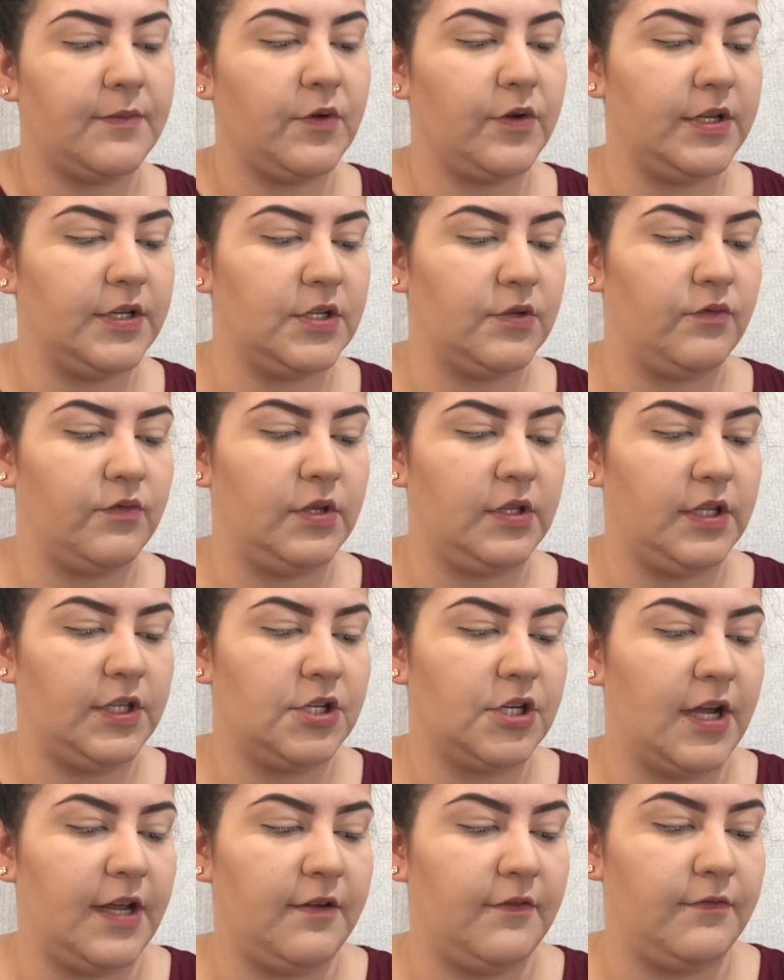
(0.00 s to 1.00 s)
I'm going to
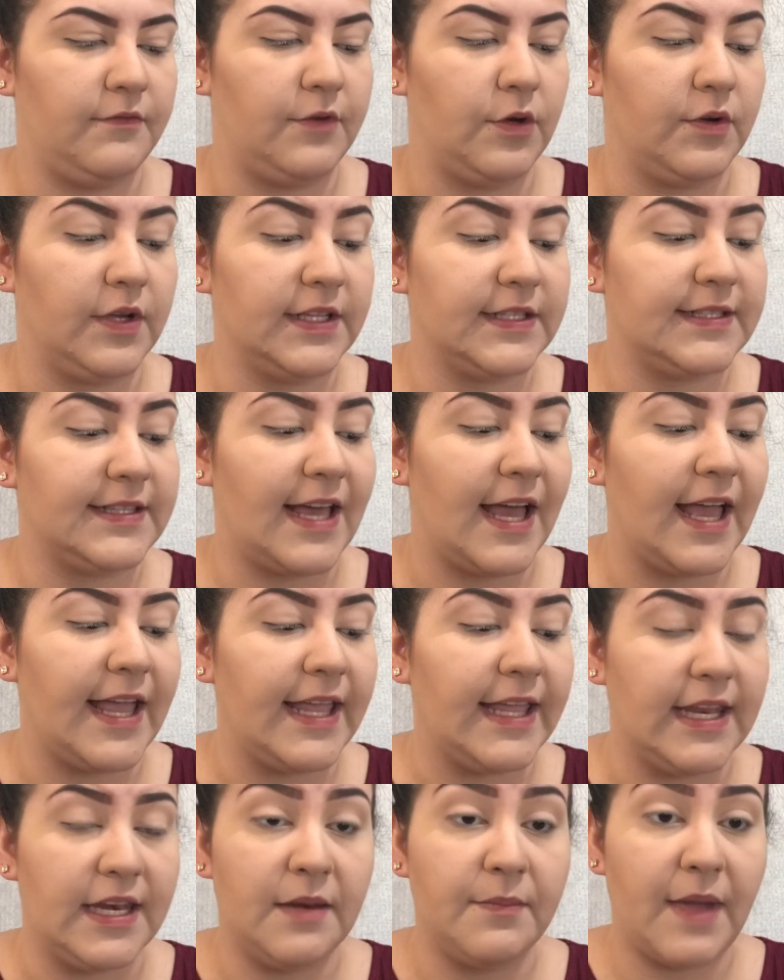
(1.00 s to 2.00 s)
really try and focus that
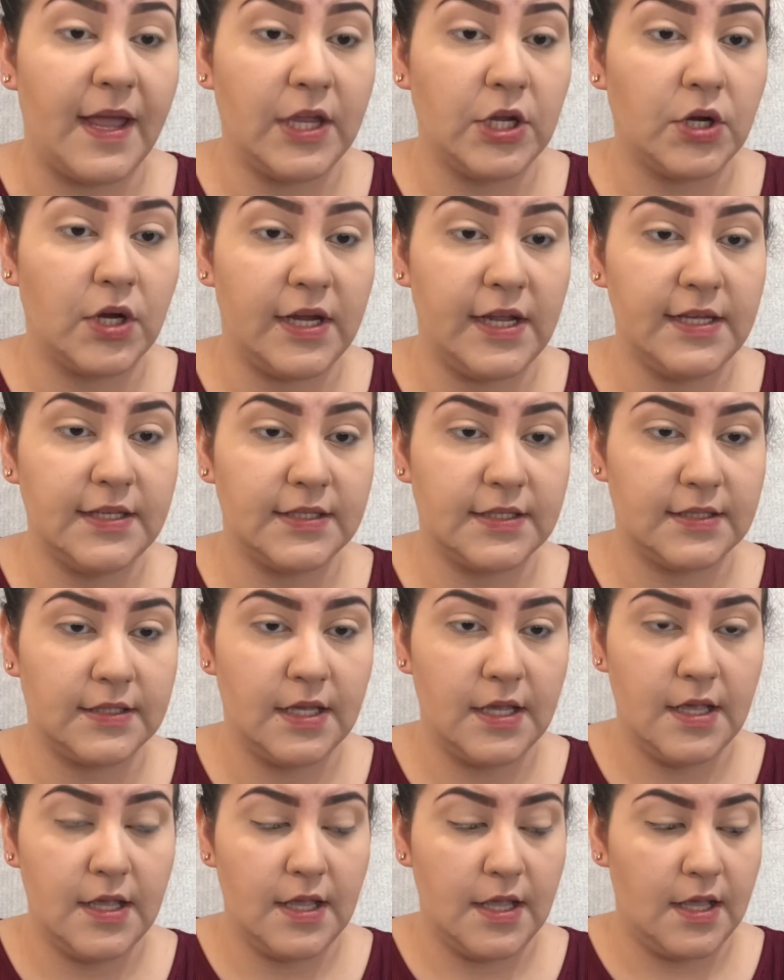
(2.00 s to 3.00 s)
in my crease
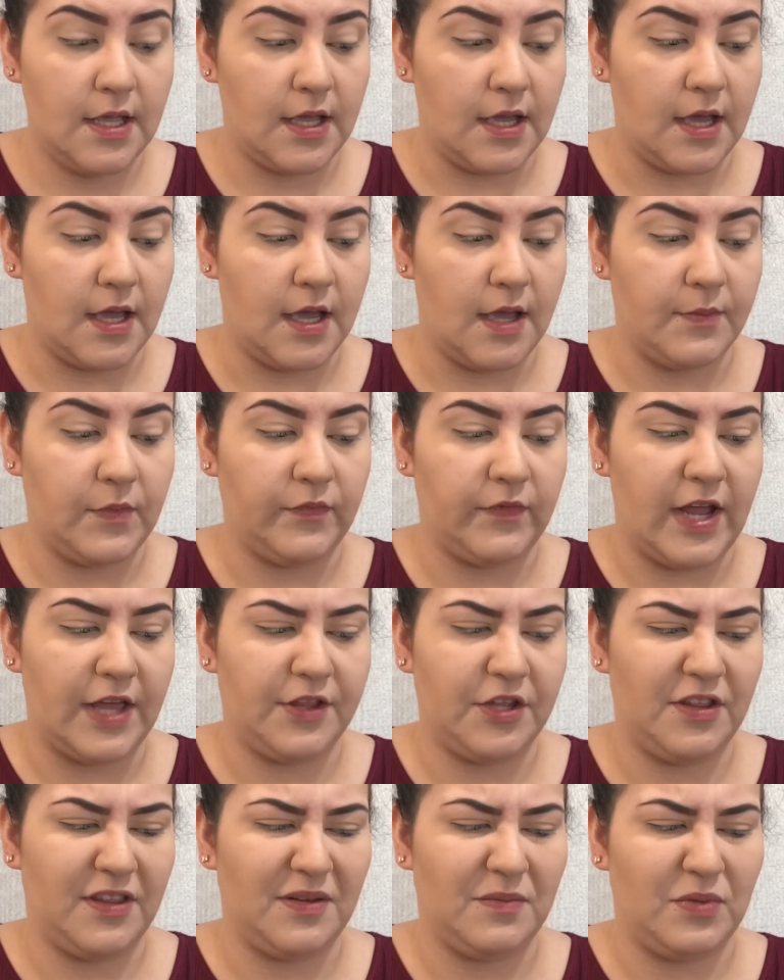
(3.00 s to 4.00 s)
um,
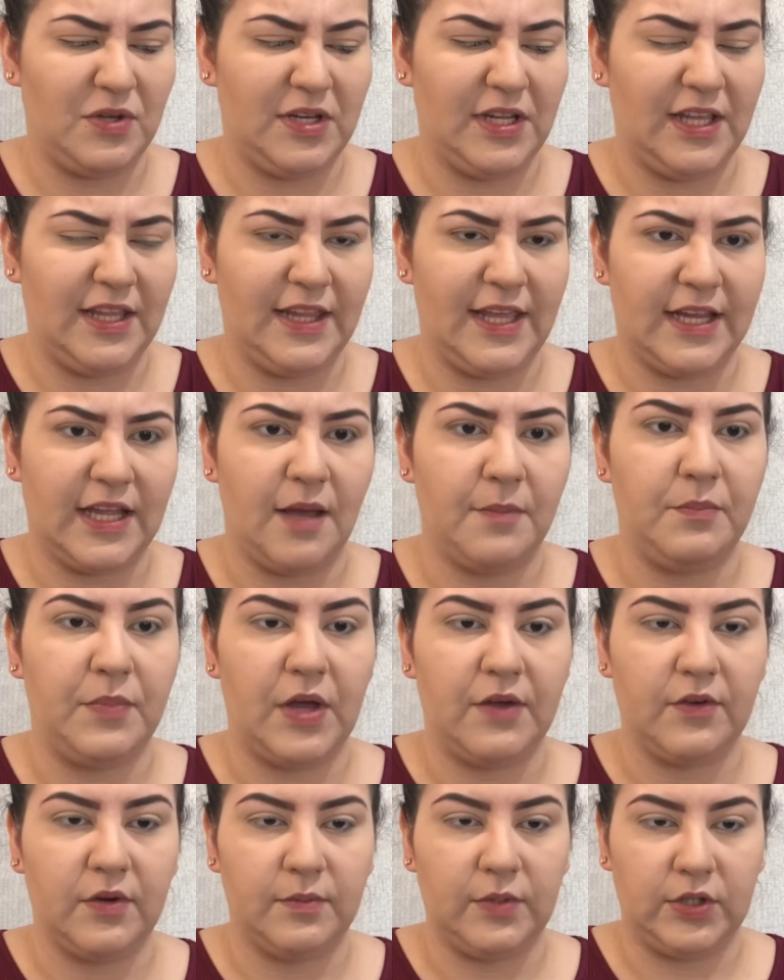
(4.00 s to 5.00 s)
rather than putting it like
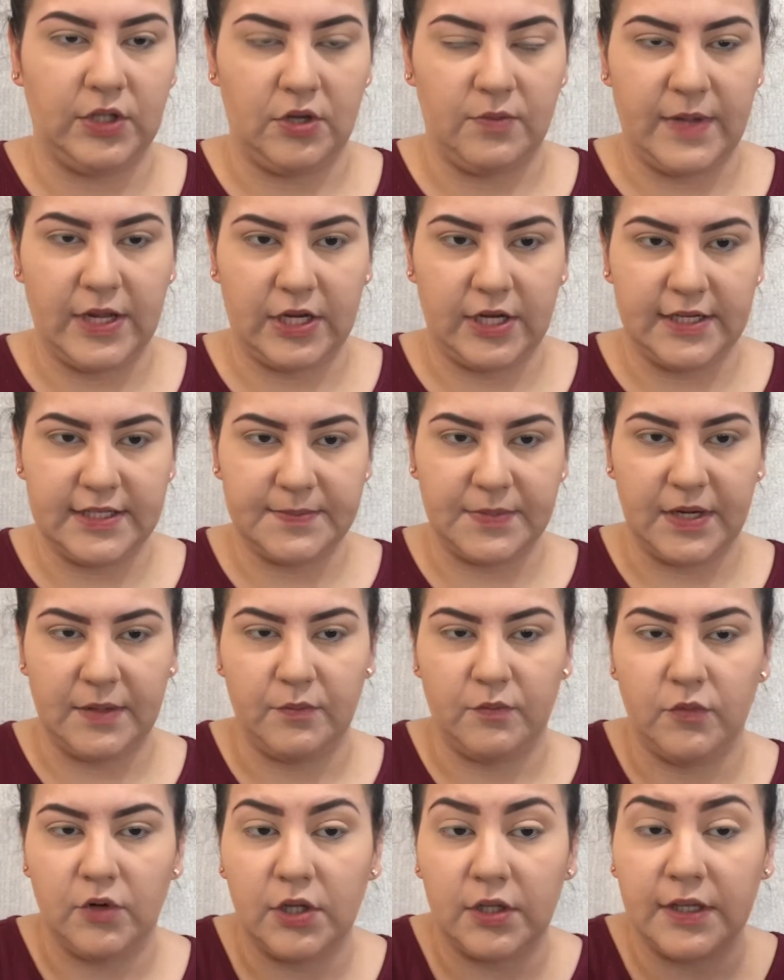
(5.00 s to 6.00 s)
above or below my crease. But
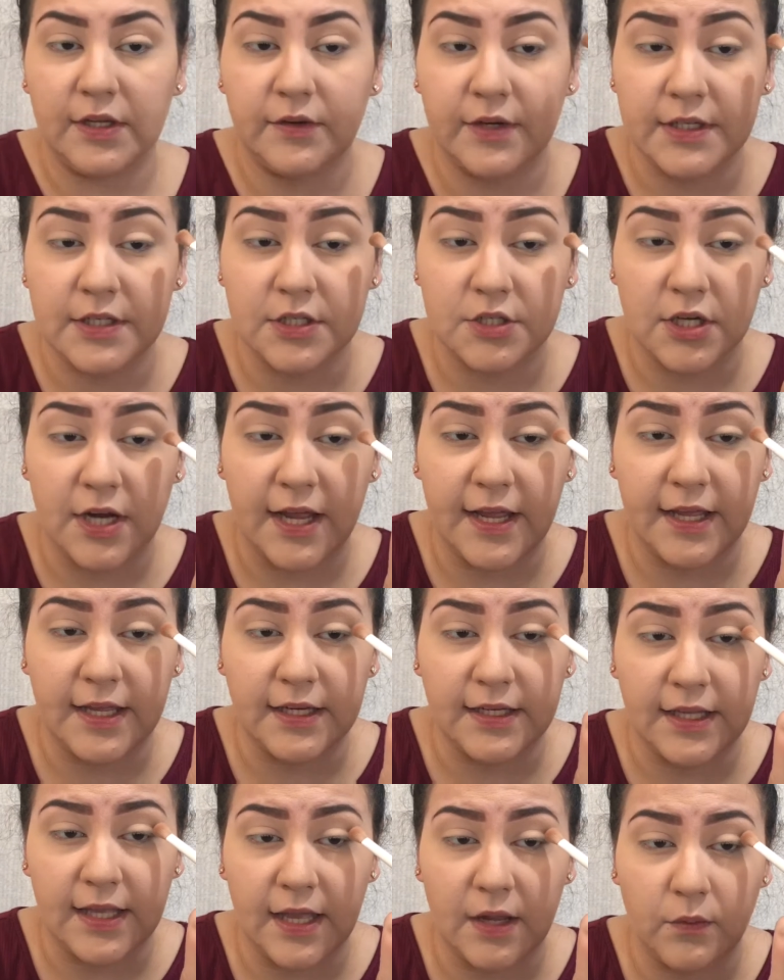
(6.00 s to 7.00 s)
I'm really going to try
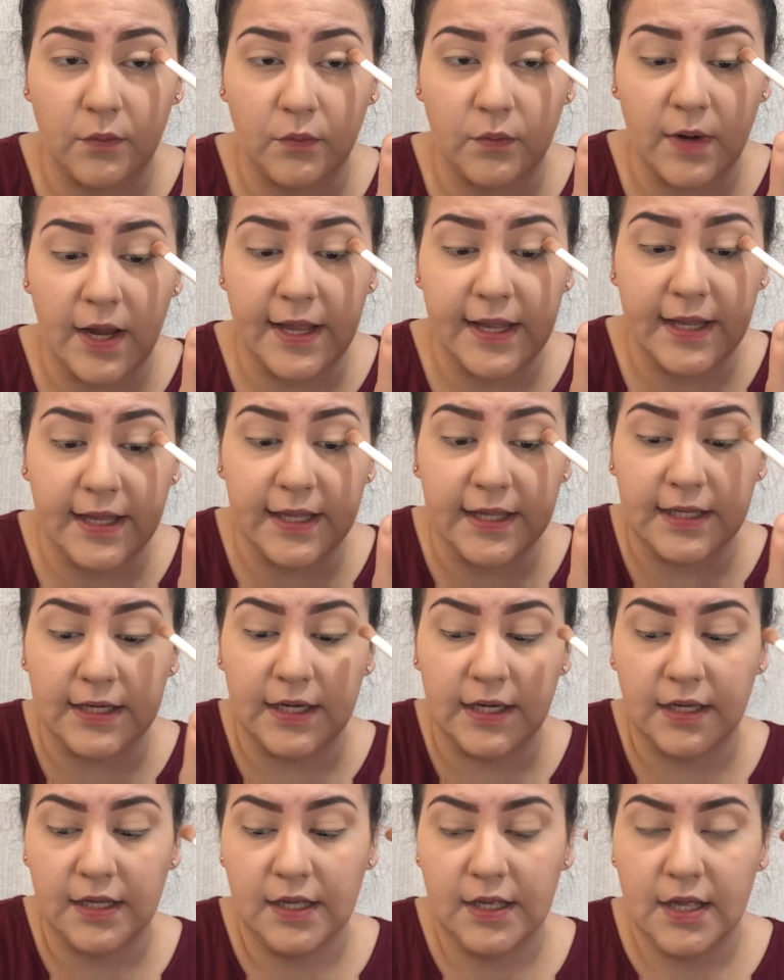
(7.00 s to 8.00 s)
and get right
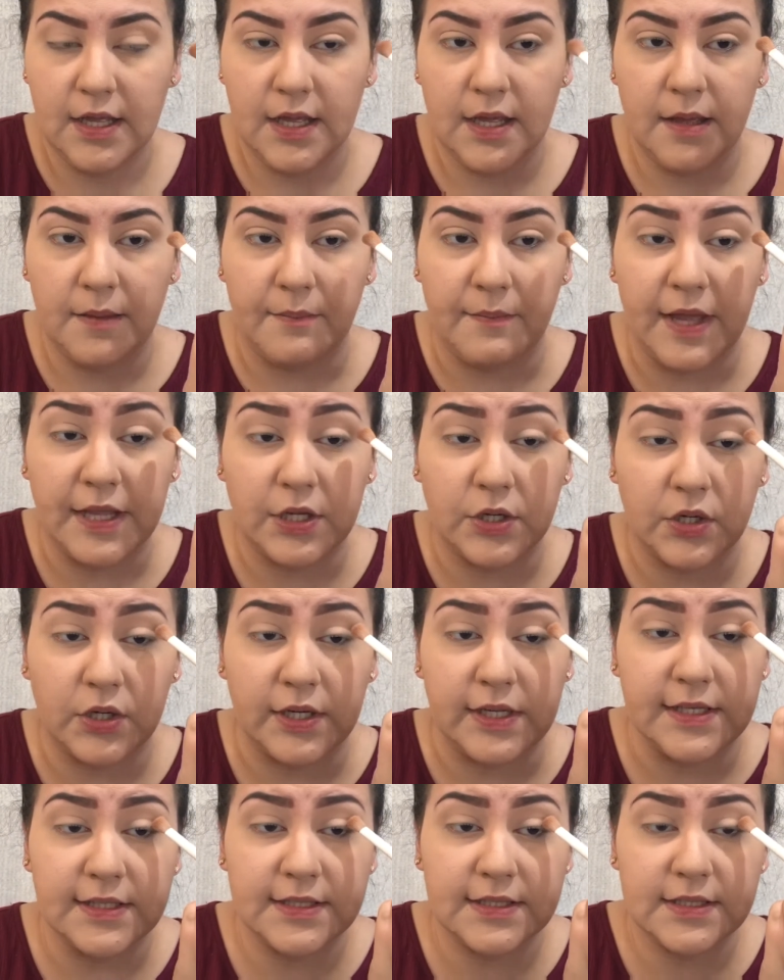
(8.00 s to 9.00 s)
in my
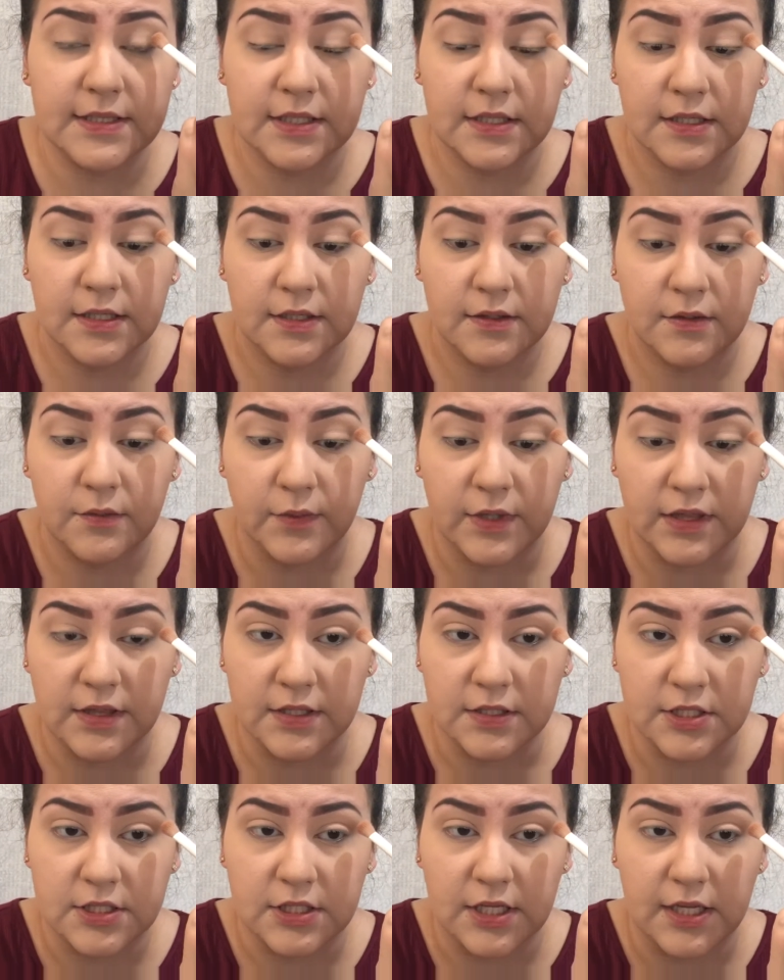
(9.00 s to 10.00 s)
crease with
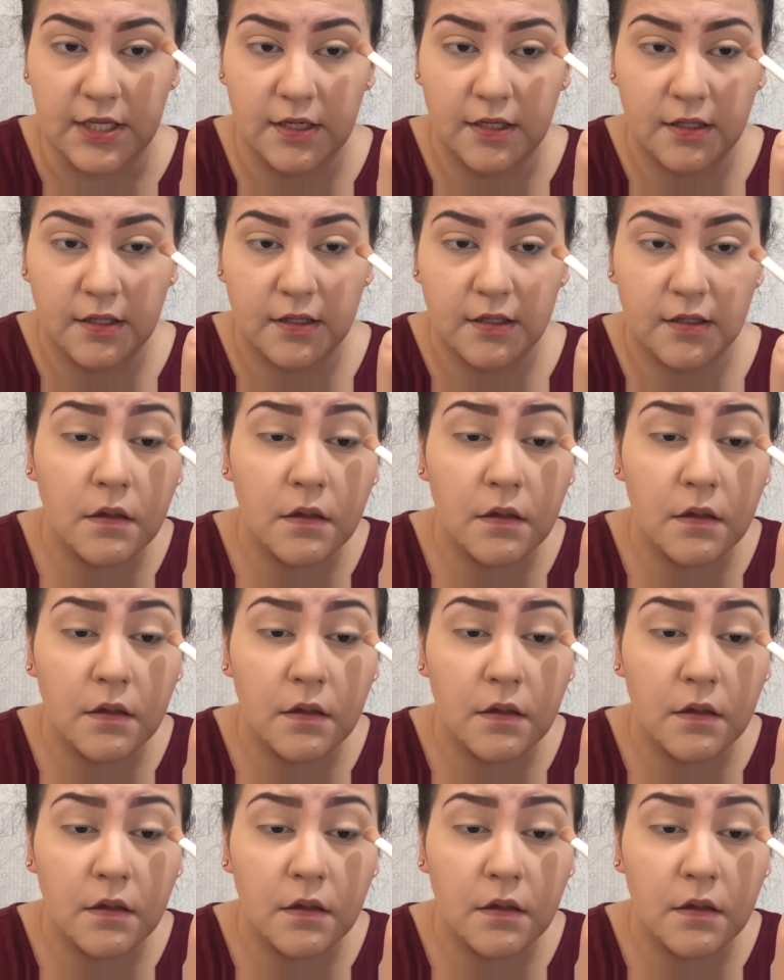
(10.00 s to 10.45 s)
this shade.